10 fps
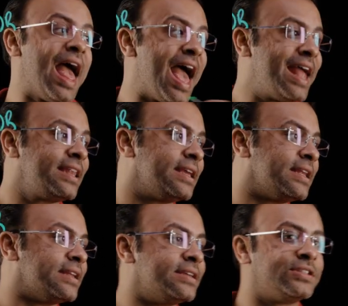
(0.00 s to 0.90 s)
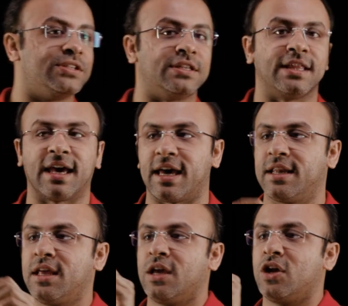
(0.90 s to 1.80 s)
And in addition to
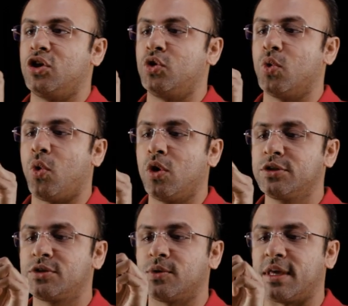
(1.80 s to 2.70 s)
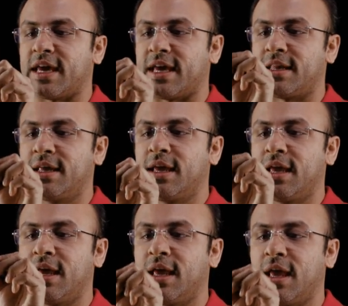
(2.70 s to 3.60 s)
that, you also get
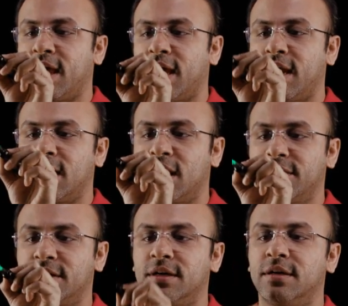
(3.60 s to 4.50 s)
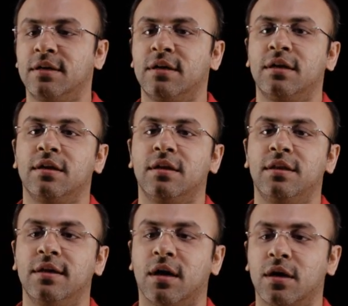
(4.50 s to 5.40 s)
another
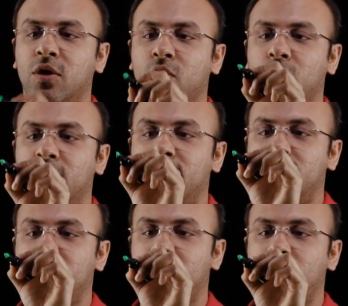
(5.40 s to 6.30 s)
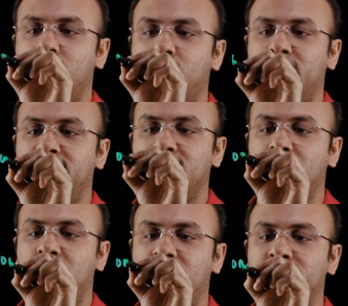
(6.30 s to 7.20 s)
DR core
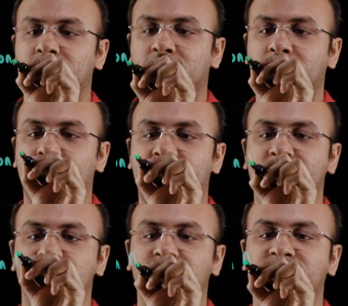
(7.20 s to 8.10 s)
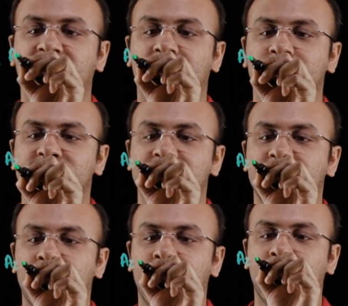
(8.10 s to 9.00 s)
running on Azure VMs.